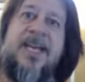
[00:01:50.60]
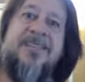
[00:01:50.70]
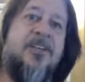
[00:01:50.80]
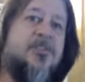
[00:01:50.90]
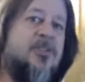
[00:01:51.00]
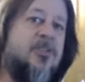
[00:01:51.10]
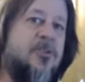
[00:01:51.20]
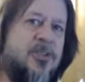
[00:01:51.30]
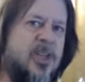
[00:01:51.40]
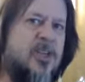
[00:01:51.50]
It doesn't
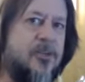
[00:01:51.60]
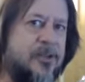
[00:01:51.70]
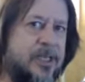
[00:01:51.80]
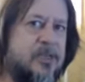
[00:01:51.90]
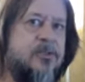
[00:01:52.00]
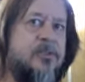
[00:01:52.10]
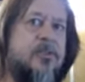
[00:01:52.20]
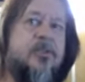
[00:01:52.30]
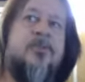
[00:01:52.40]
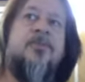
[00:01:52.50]
do a single thing to
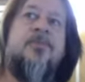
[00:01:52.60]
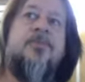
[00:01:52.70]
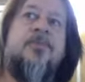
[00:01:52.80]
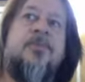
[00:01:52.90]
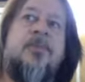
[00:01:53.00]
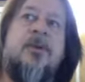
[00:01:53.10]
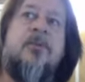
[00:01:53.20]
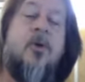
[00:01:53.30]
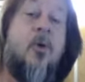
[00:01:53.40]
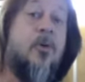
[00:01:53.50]
you
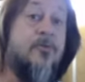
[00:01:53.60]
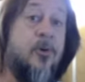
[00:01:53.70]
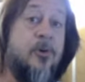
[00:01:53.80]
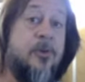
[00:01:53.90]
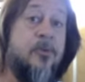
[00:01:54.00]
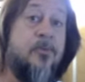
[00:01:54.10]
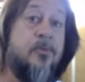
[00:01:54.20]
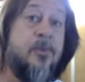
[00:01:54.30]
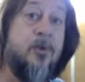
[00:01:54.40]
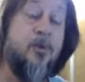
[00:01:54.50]
or for you
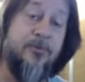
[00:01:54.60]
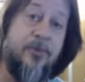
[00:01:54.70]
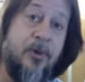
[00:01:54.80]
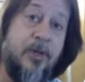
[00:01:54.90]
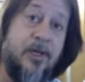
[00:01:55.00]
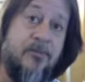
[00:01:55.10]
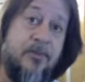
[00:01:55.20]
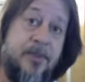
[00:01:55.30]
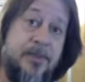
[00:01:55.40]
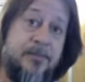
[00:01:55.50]
or for our
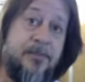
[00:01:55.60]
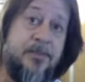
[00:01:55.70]
government.